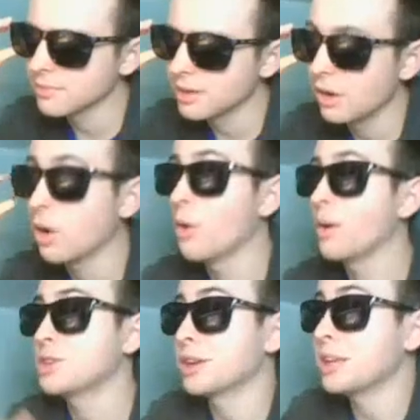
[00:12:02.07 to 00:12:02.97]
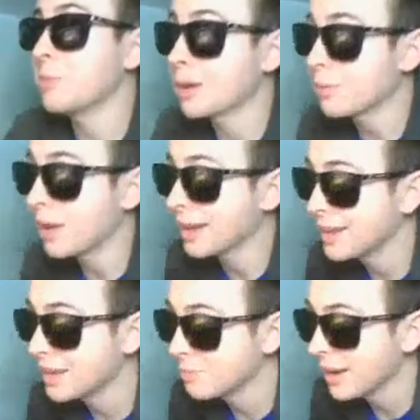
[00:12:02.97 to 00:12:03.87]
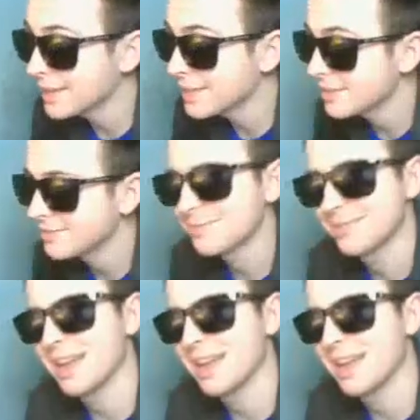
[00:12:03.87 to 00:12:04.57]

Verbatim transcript: Oh, a tricky barrel rocket hidden behind it. I'm